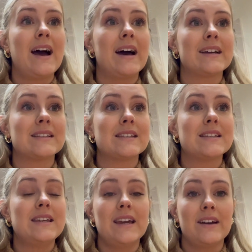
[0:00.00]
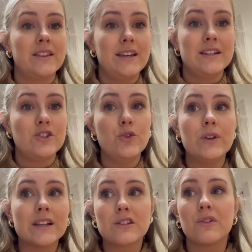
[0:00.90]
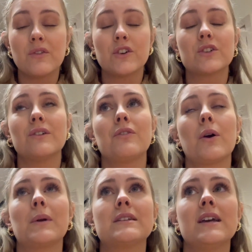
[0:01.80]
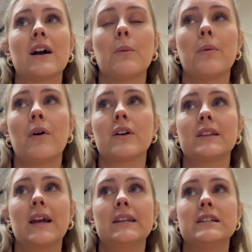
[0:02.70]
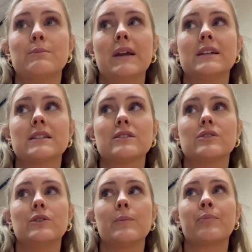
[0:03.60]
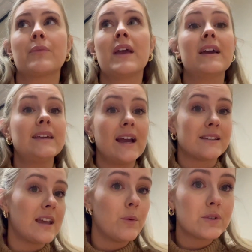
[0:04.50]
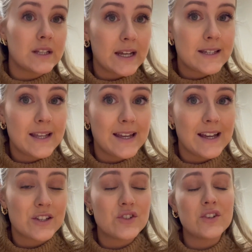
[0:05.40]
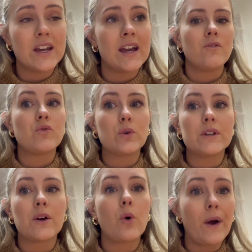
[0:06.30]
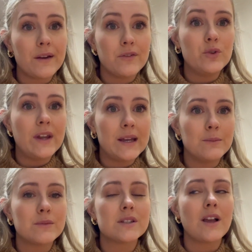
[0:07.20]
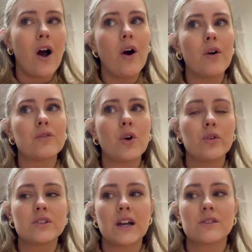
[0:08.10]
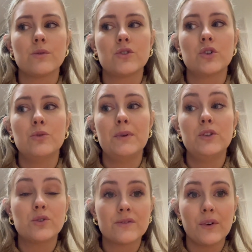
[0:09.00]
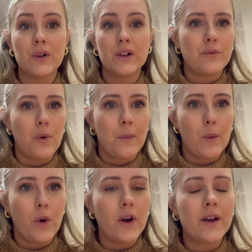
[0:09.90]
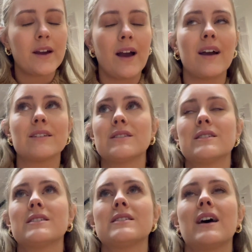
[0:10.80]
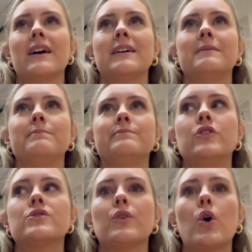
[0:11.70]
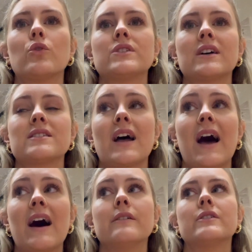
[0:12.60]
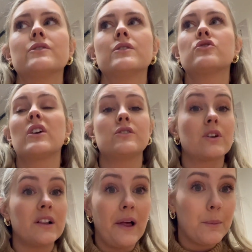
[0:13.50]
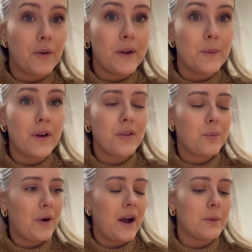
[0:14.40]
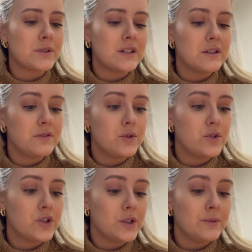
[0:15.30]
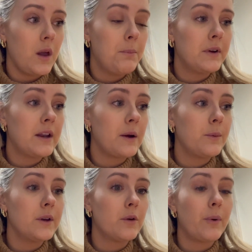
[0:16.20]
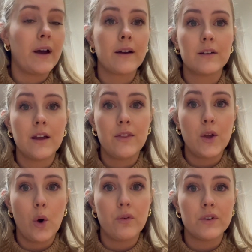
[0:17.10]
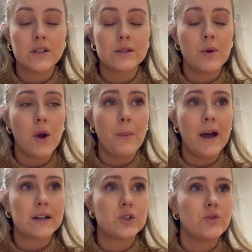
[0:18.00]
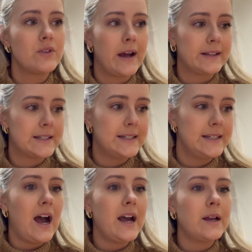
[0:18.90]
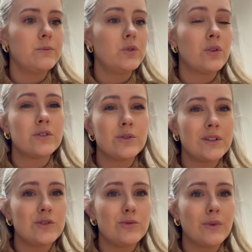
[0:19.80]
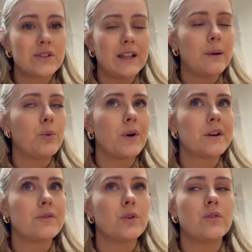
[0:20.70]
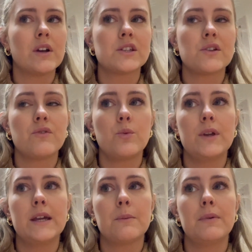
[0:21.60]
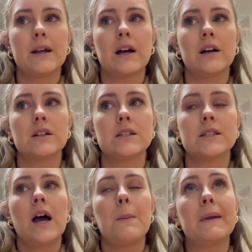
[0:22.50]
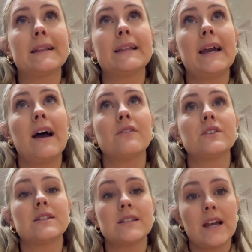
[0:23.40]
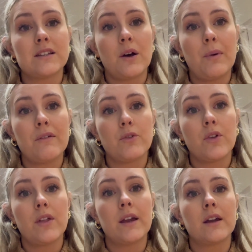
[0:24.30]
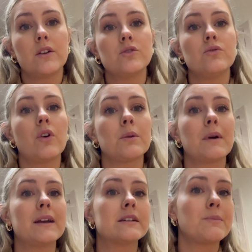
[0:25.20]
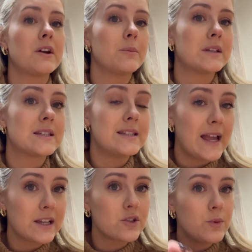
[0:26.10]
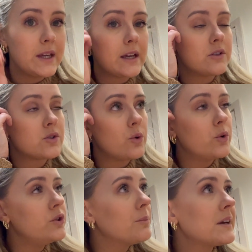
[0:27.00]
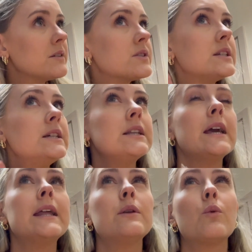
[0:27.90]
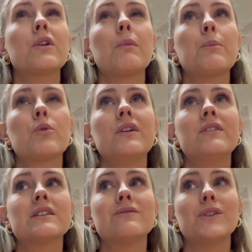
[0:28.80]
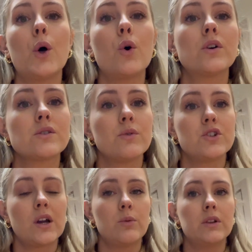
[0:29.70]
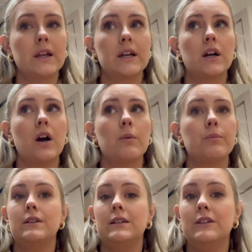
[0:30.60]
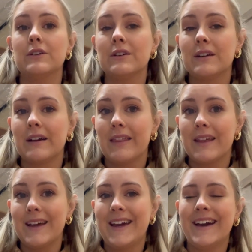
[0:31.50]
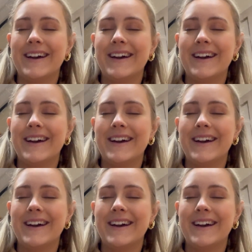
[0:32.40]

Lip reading: And yeah, these units for vertical farming take up hardly any space. So yes, it was a nice day yesterday. Wrote down quite a few names of contacts which could be useful for my work and useful contacts to have and try to collaborate with perhaps in the future. But now we are back in the office. We are back to reality. I am not doing too much lab work for the rest of the week because I mainly have to set up everything to run my experiments next week. So you might have seen in one of my previous vlogs, which I will link up here, I think.